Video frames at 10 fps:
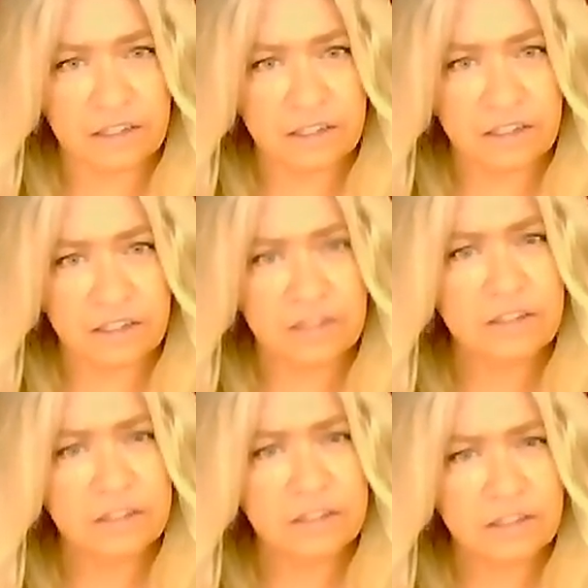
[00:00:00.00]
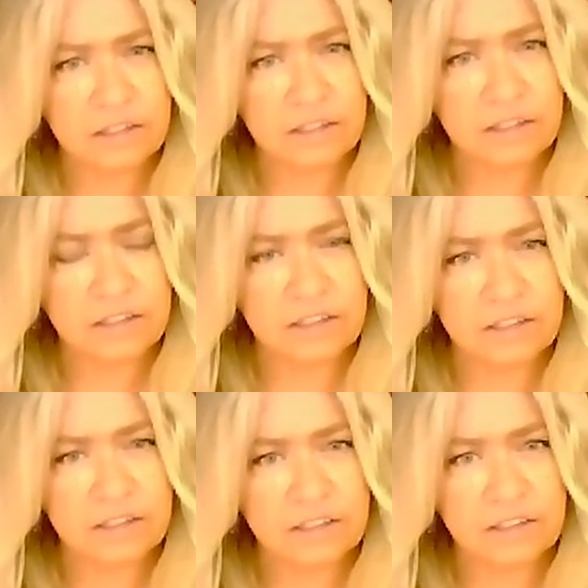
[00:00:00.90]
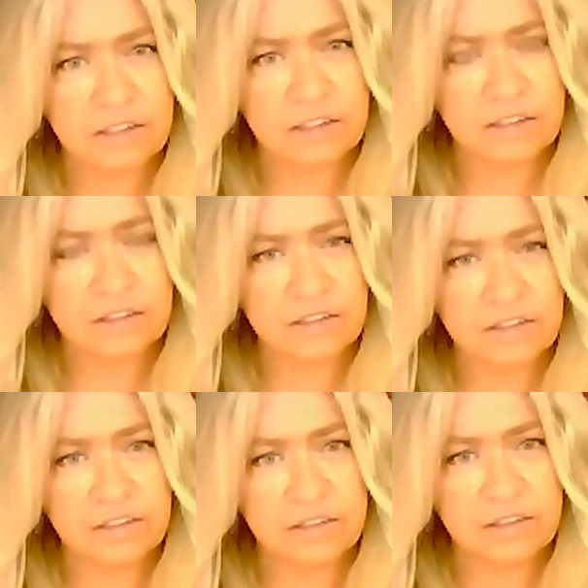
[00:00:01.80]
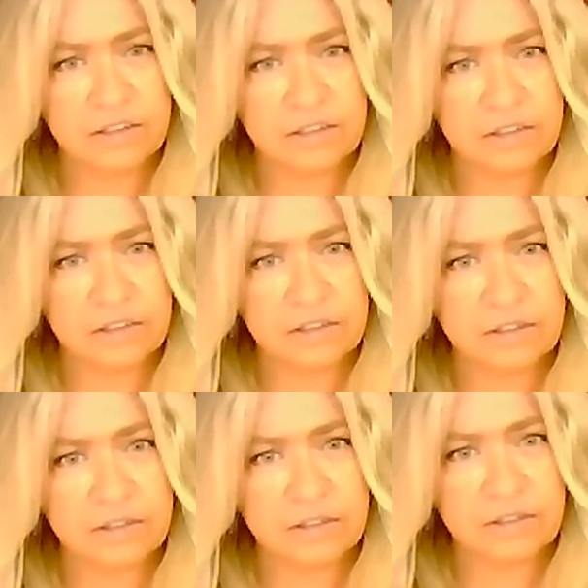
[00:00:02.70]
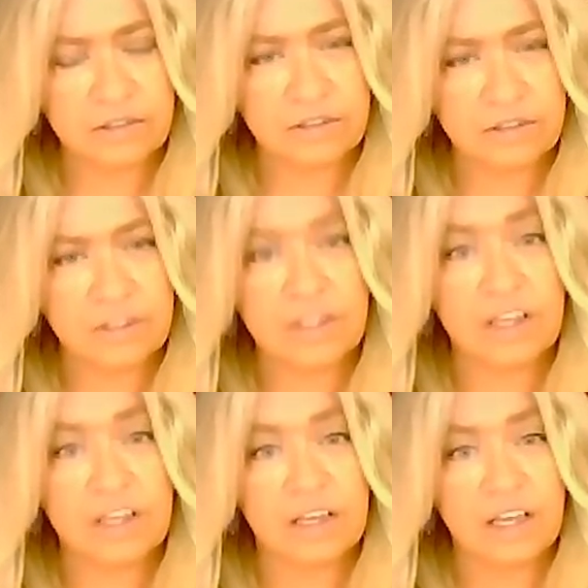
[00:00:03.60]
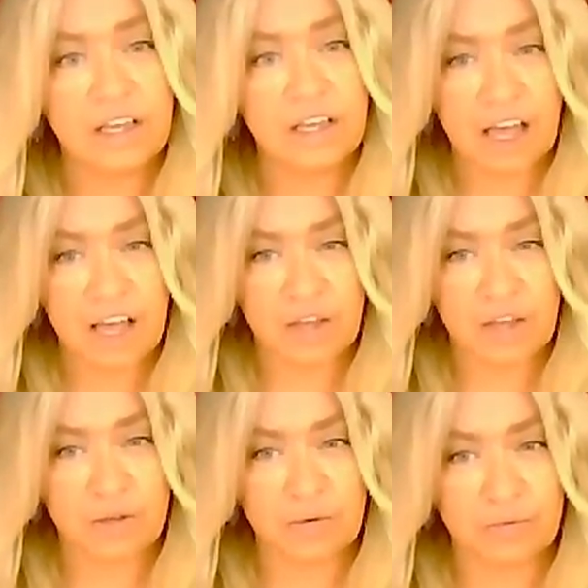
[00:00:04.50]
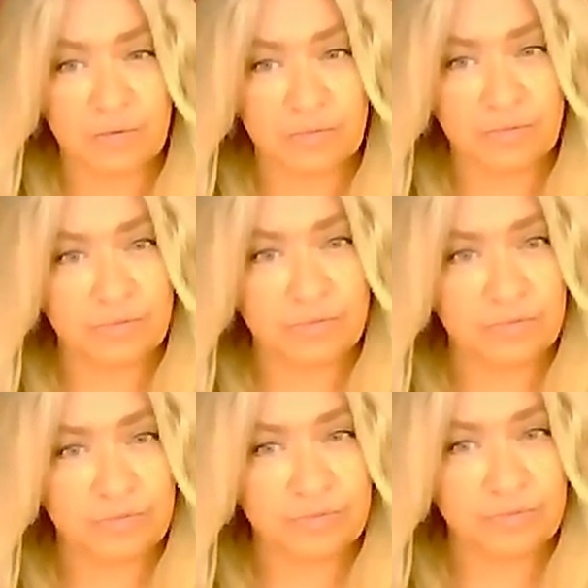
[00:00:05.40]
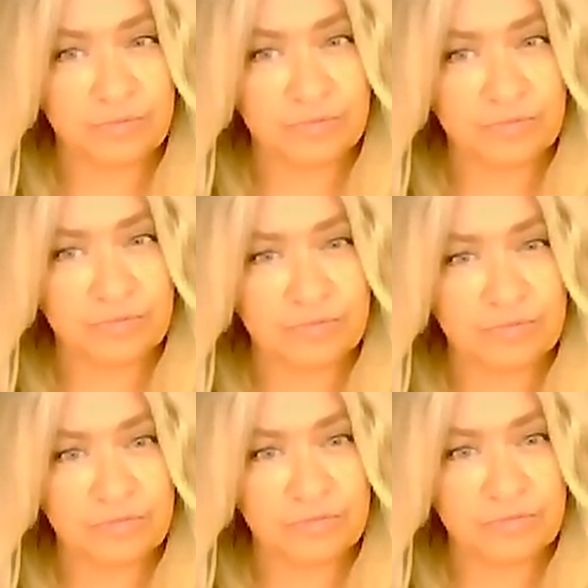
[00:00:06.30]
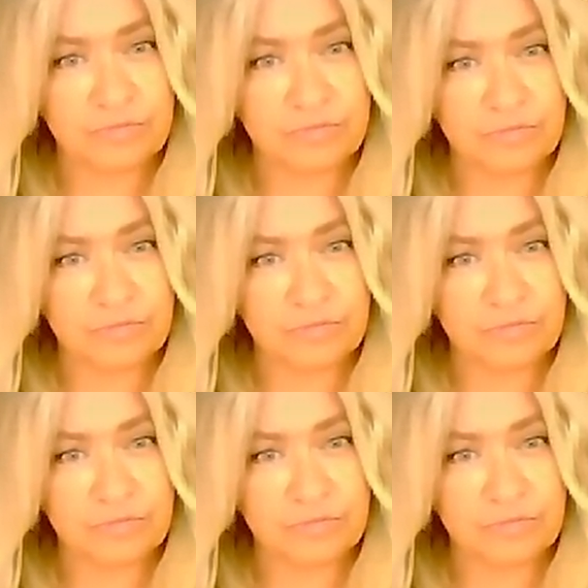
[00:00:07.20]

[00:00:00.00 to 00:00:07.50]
(not speaking)